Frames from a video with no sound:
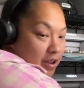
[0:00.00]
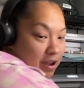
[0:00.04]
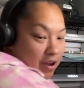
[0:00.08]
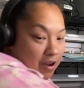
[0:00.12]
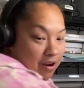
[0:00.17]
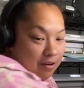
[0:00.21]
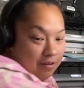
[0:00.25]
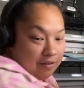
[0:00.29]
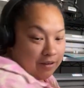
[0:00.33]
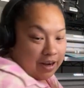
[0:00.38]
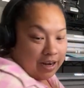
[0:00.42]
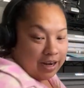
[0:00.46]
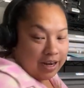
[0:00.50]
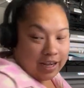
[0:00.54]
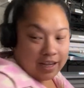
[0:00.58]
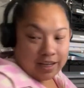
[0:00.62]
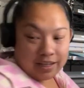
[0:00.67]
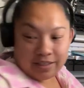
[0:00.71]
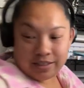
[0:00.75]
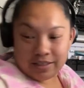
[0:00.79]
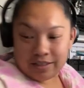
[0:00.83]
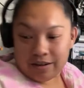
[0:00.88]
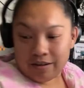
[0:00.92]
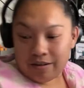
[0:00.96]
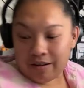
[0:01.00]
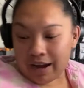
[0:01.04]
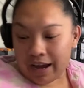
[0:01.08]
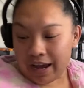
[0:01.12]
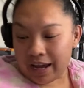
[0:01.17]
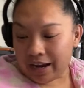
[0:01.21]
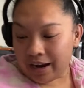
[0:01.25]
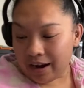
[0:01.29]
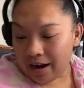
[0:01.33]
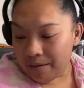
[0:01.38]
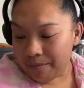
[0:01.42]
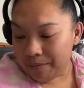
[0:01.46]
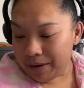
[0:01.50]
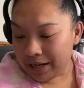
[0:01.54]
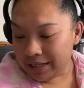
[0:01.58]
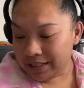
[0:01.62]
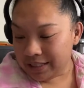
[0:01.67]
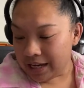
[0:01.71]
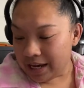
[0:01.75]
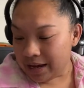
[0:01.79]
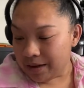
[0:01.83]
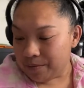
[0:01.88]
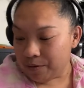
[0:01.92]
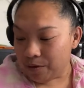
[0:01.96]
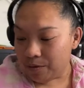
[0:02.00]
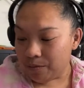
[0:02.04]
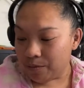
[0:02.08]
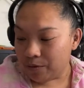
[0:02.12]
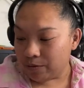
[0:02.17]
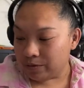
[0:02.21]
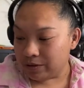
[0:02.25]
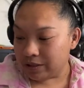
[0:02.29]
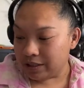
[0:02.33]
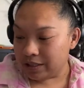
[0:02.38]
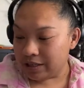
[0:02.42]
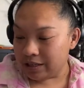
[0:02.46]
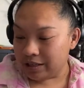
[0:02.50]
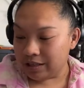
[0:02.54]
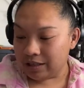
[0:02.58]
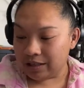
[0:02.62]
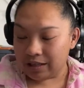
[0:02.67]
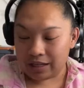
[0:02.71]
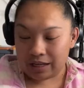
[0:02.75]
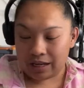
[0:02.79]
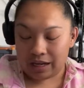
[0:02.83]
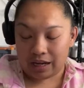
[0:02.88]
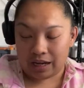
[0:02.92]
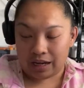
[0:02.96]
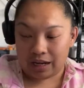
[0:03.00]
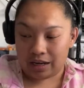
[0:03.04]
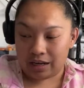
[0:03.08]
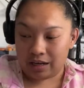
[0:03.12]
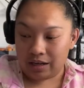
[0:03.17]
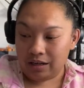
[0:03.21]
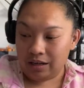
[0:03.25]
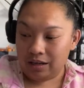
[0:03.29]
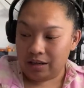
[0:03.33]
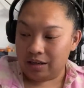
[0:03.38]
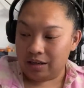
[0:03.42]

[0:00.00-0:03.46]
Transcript: Alrighty, so I got my table mostly clean.